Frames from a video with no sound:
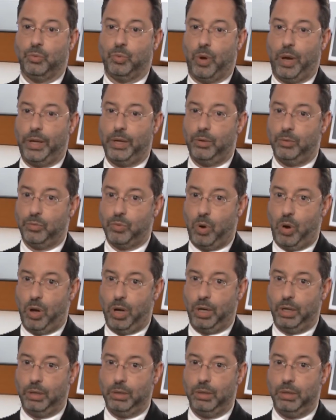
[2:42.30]
Right or
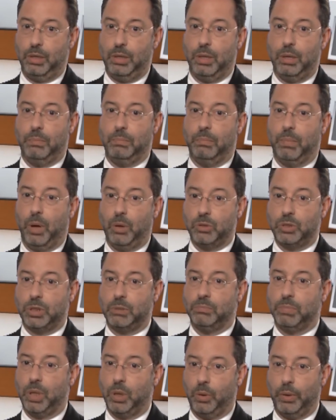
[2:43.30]
wrong, most
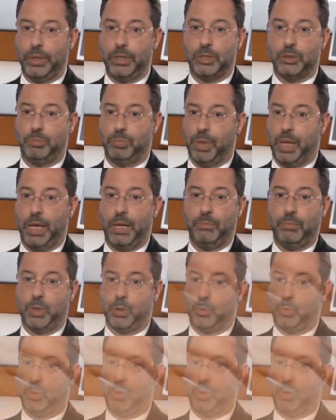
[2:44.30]
employees blame their